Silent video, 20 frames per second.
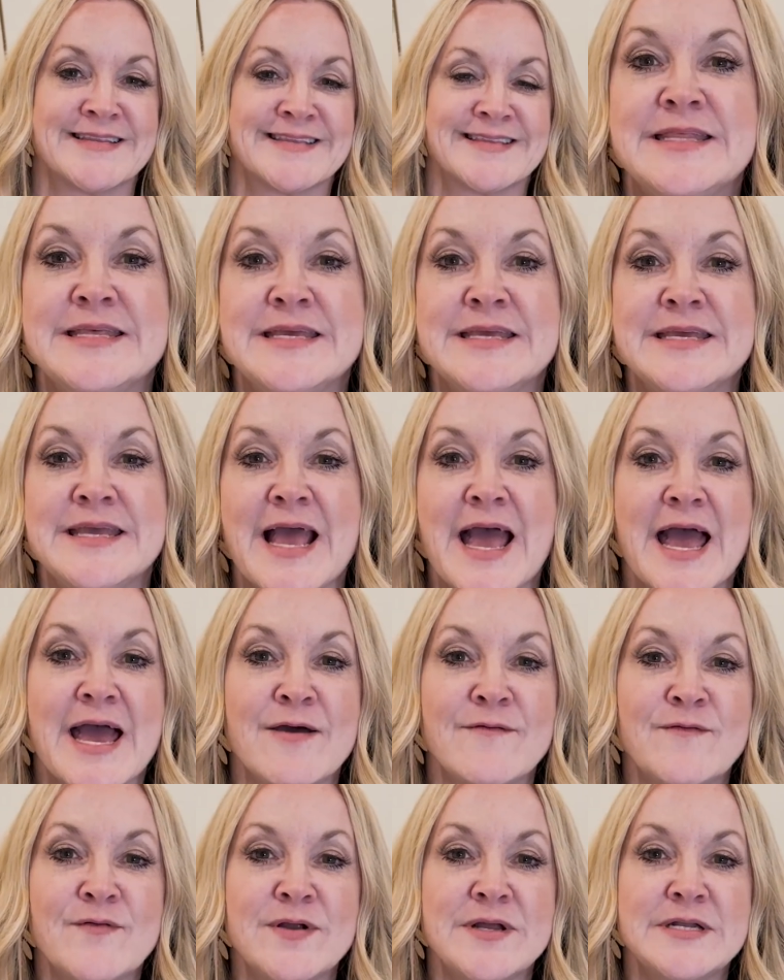The
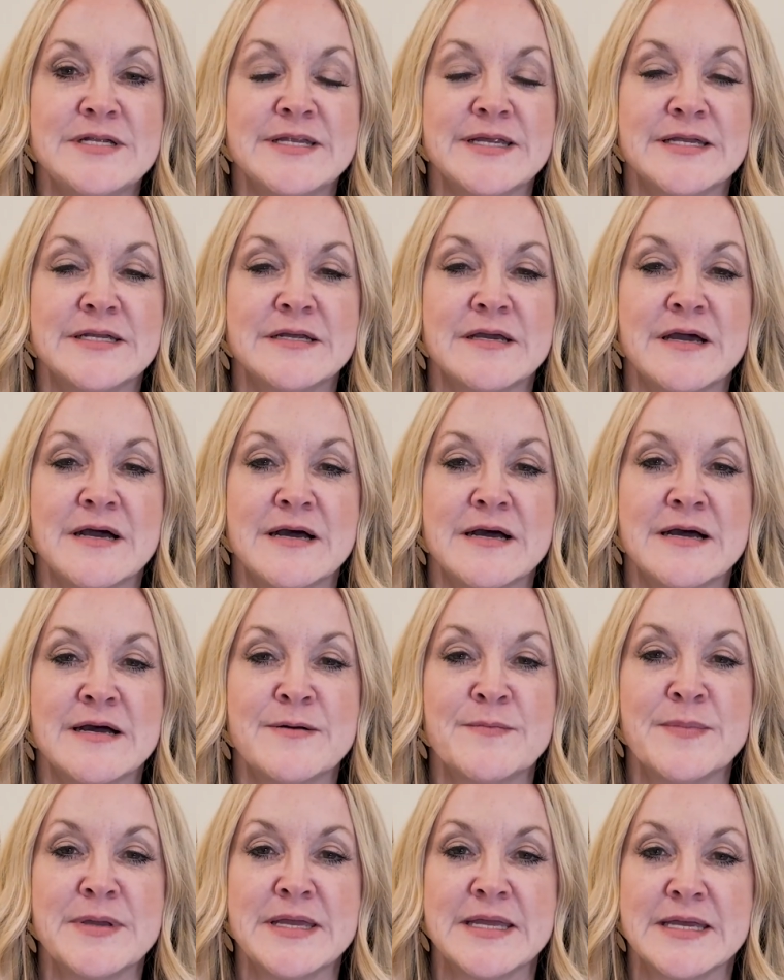average
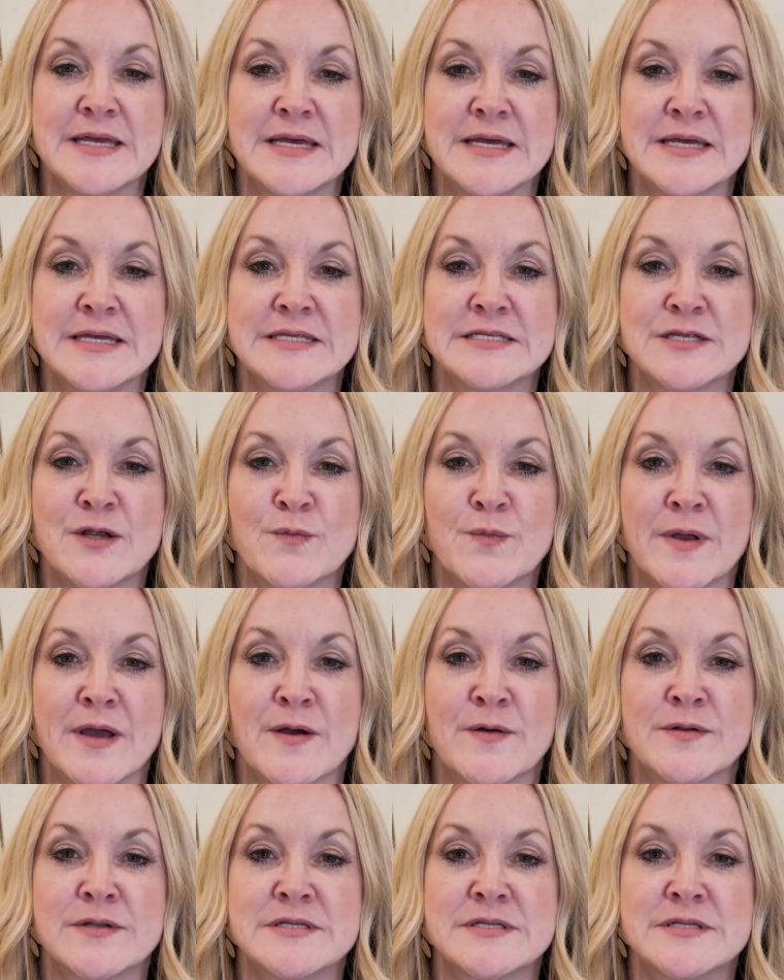income is around